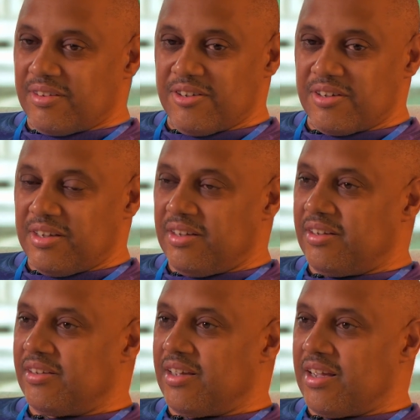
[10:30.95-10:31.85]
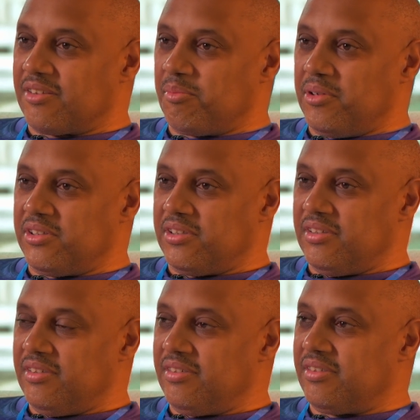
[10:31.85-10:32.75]
cooking
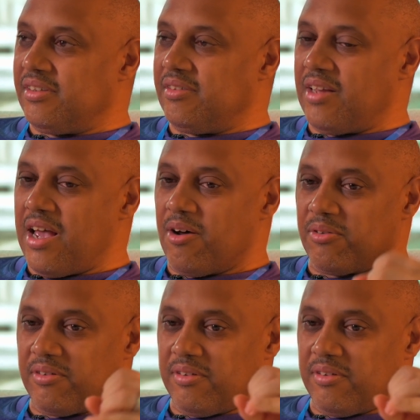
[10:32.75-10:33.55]
exhibitions and how